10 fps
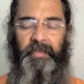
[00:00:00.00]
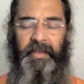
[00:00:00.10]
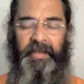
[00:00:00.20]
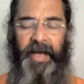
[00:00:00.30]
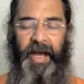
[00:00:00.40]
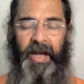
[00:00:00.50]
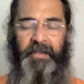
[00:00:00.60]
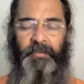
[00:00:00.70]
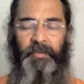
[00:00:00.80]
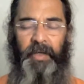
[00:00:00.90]

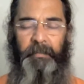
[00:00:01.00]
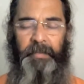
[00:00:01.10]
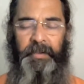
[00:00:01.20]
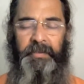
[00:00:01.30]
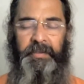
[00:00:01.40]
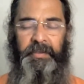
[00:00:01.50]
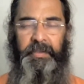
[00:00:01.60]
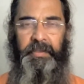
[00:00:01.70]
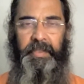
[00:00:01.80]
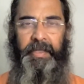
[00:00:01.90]
That a
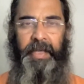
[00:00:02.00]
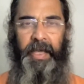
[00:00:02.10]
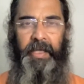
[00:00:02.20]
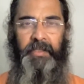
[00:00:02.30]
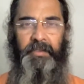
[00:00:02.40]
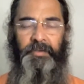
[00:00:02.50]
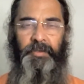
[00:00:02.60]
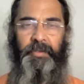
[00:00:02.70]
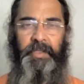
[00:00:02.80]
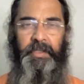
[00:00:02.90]
person gains
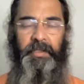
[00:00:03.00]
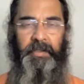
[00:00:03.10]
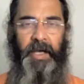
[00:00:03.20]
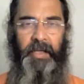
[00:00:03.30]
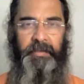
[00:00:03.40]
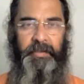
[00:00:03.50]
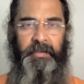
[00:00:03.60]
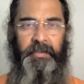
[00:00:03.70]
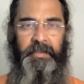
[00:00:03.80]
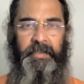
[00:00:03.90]
through
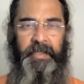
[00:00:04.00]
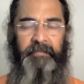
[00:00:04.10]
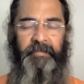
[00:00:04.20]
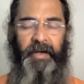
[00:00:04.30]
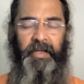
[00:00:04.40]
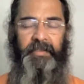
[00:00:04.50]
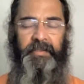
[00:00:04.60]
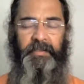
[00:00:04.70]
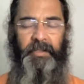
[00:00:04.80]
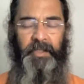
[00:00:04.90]
nididhyasana,
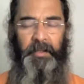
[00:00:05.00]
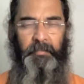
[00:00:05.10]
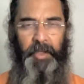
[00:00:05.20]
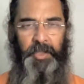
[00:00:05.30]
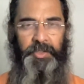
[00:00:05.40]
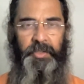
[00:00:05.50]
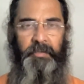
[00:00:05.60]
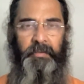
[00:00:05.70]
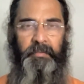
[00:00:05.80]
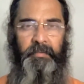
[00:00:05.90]
steadfast
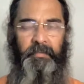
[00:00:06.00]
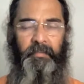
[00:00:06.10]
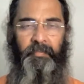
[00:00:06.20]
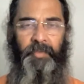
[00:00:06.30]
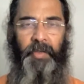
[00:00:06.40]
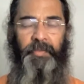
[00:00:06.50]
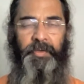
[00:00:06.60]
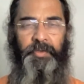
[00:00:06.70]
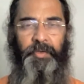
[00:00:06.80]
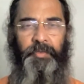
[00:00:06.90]
contemplation on the
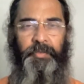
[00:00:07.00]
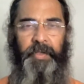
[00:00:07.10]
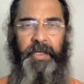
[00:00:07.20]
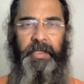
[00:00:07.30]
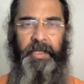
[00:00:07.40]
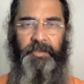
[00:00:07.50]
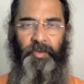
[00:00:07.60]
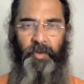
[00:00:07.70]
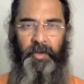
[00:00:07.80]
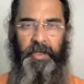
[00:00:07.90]
truth that he has
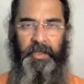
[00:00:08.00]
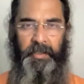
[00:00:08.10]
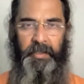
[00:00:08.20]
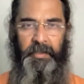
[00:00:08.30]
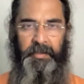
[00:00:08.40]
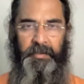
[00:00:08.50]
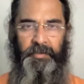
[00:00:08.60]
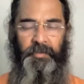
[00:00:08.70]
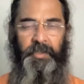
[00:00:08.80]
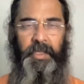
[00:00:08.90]
already heard.
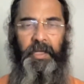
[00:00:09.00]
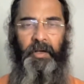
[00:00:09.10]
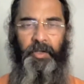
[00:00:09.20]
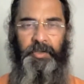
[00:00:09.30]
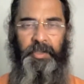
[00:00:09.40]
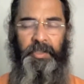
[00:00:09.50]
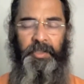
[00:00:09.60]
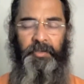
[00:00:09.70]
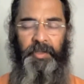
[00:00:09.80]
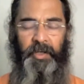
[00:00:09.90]
So he
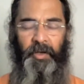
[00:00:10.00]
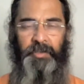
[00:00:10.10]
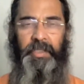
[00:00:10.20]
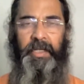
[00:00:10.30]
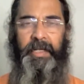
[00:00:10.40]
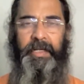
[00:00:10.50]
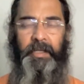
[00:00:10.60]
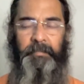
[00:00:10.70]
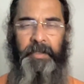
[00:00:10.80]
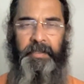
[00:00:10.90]
logically
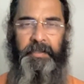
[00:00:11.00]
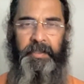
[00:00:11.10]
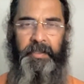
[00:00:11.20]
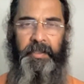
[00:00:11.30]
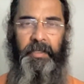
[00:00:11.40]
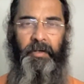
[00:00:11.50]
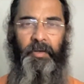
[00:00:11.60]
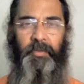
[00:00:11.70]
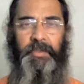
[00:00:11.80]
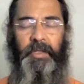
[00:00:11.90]
interprets it and
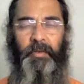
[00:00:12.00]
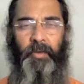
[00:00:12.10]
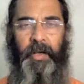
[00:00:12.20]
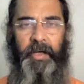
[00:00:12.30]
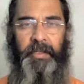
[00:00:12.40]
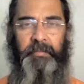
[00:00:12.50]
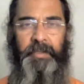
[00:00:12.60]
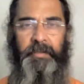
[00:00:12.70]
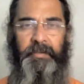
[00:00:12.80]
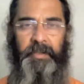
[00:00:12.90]
looks at all
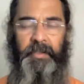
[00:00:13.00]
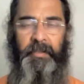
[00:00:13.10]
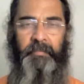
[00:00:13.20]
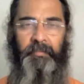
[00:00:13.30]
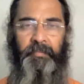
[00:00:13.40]
arguments and